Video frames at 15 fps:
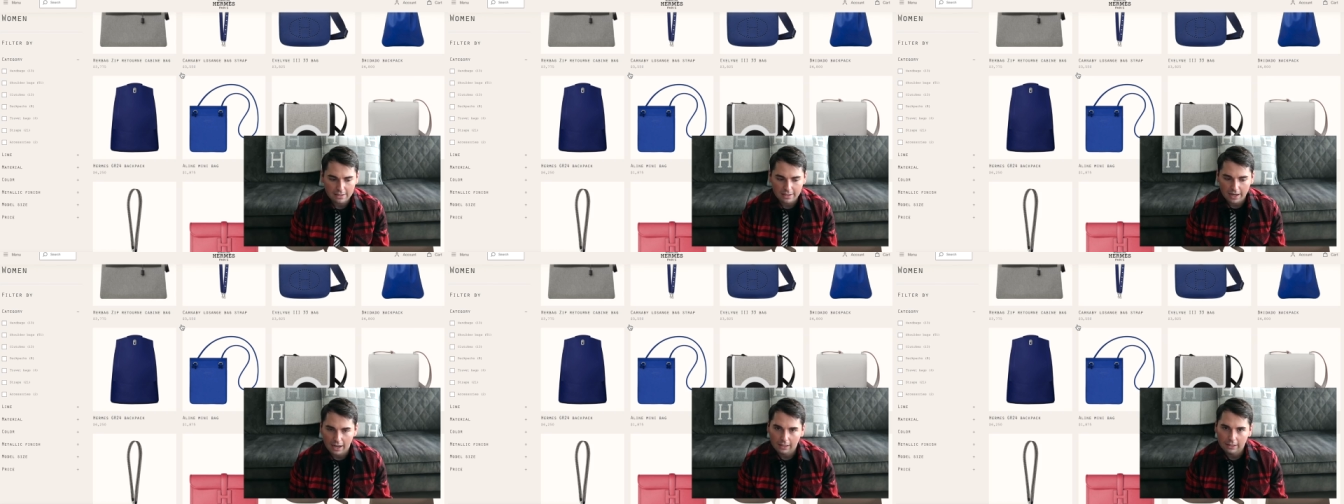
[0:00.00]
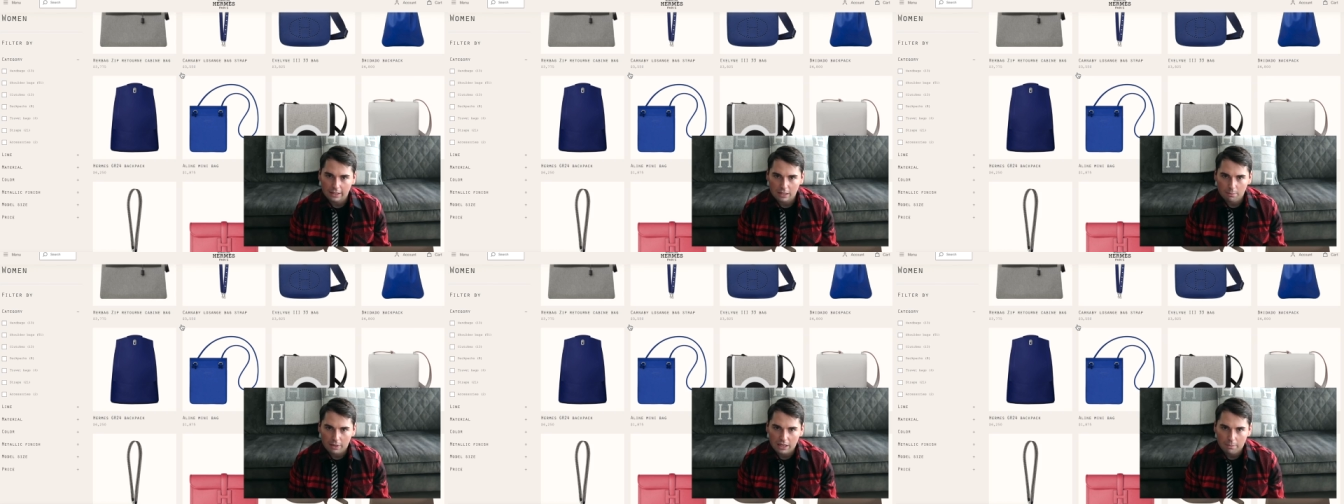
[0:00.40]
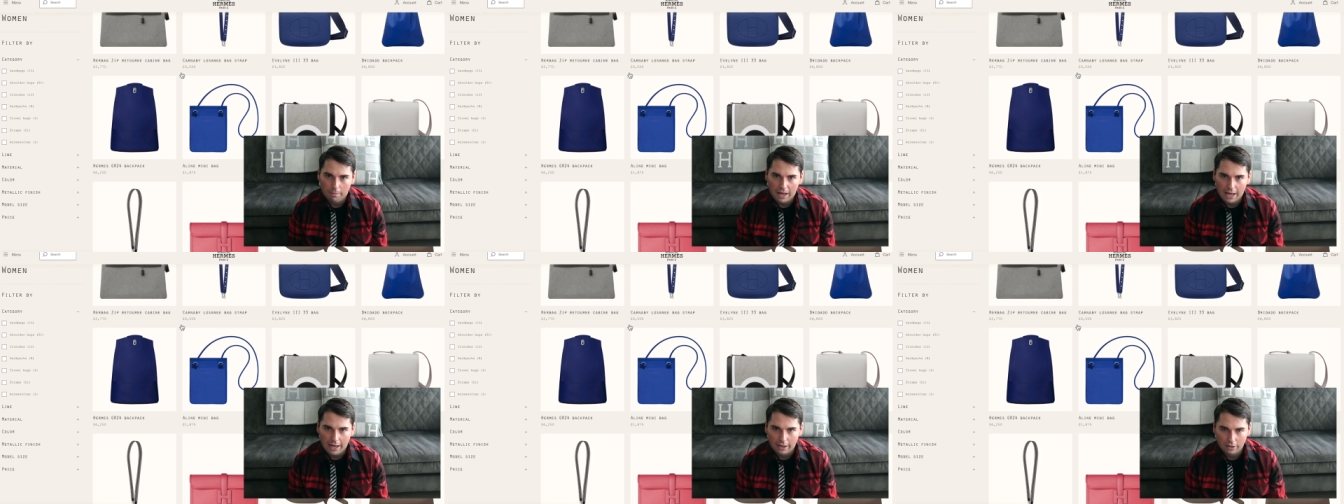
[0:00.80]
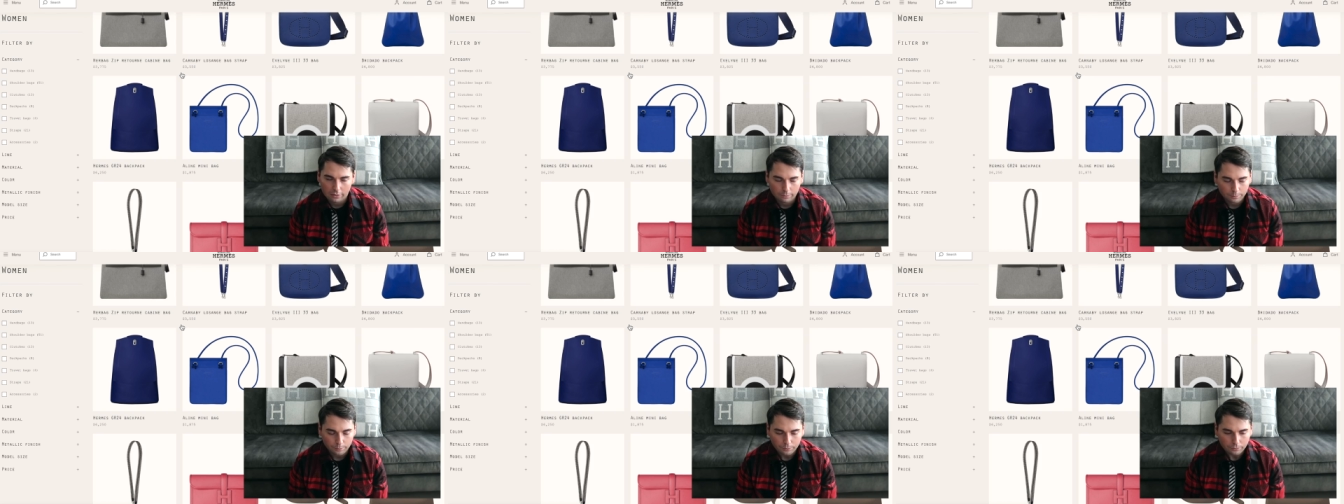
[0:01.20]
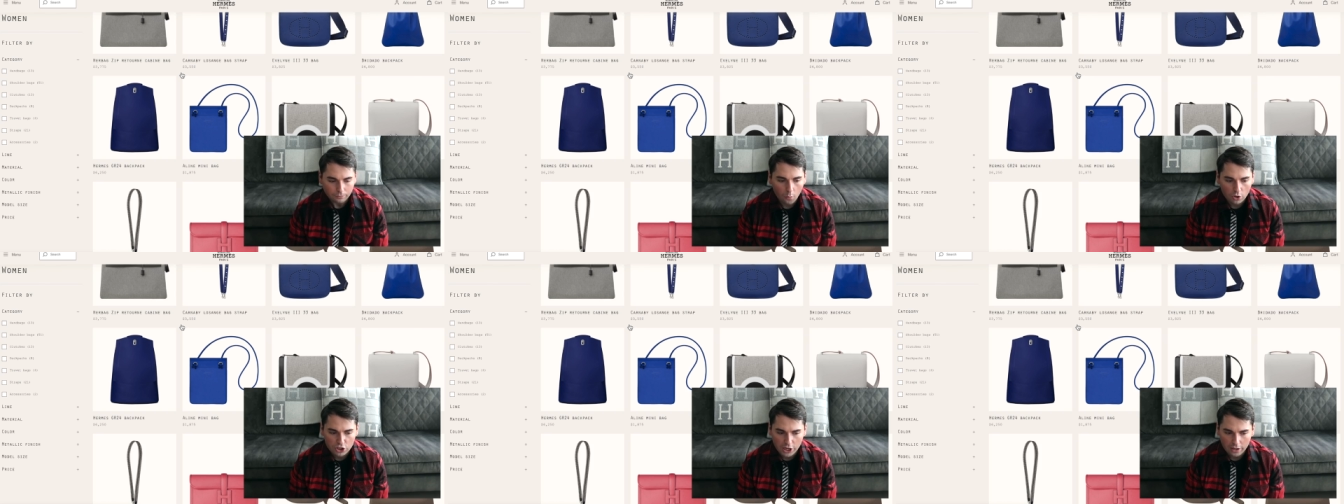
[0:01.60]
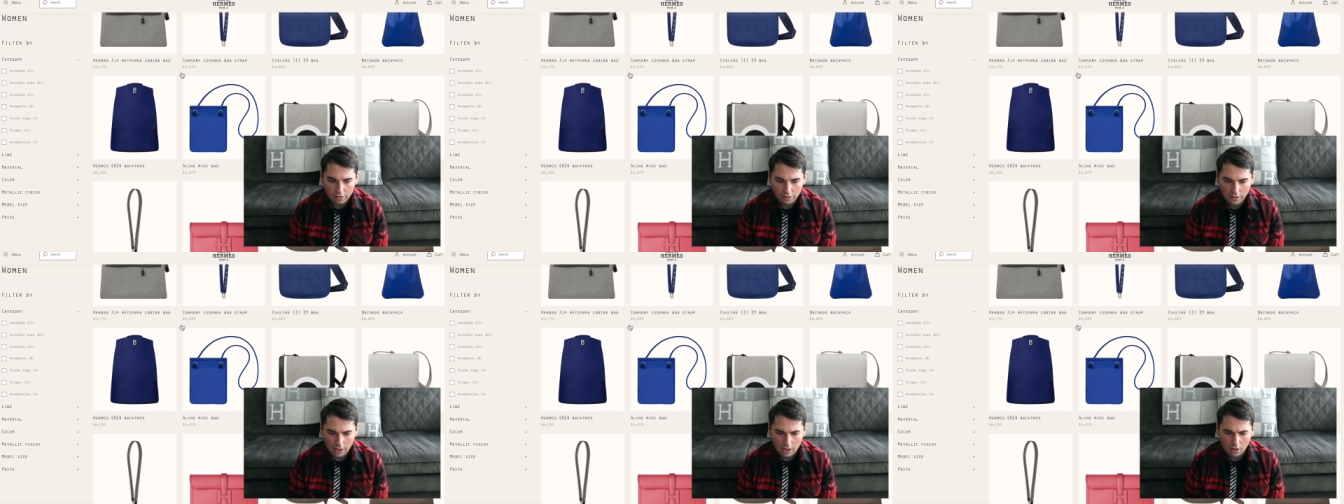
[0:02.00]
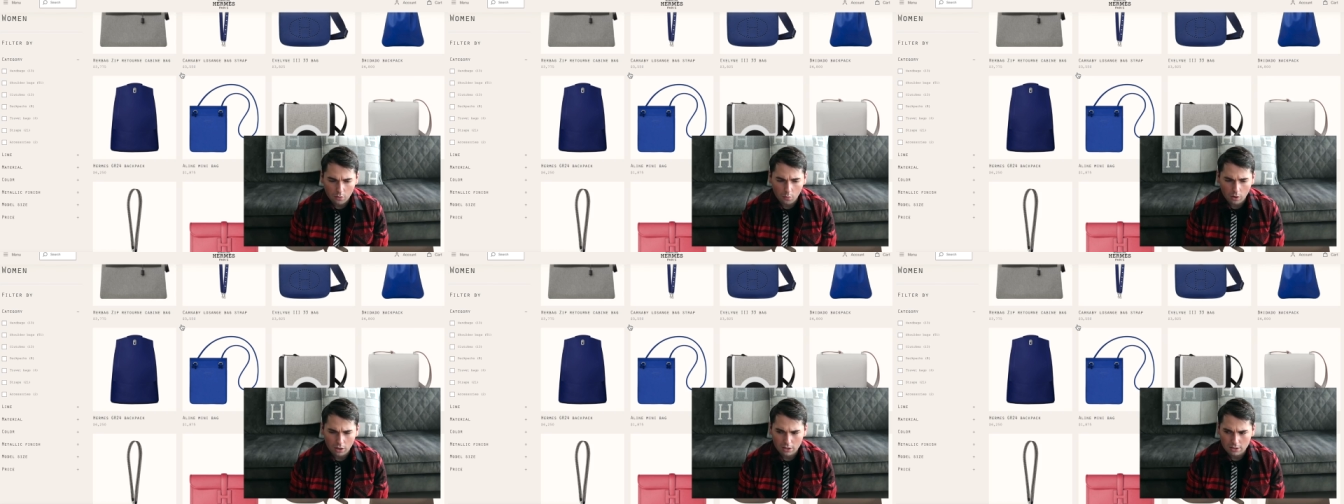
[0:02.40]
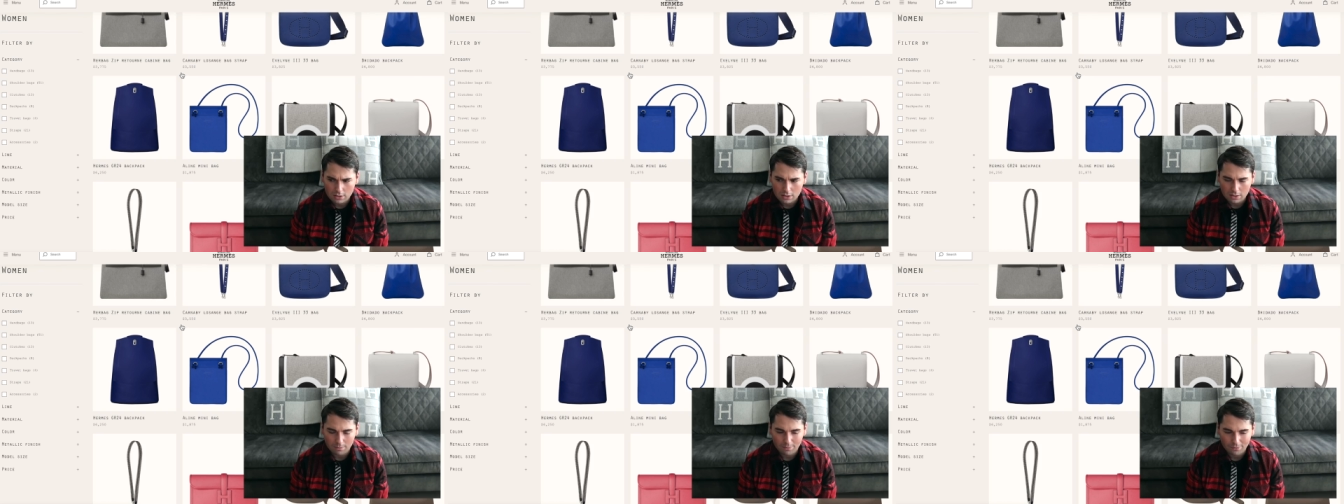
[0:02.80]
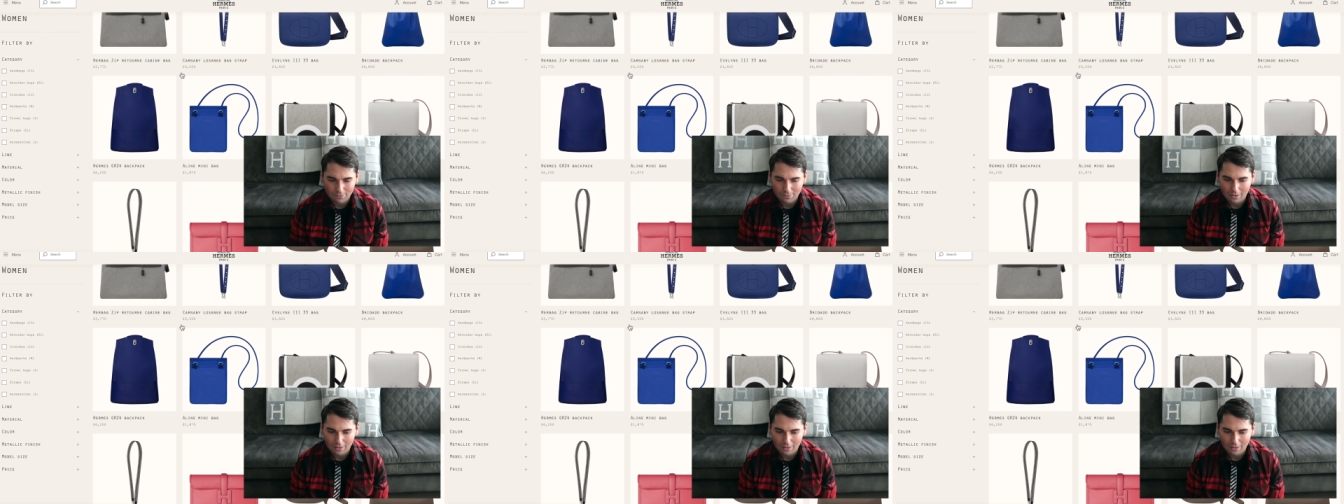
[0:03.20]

is the Aline mini bag, which I think was,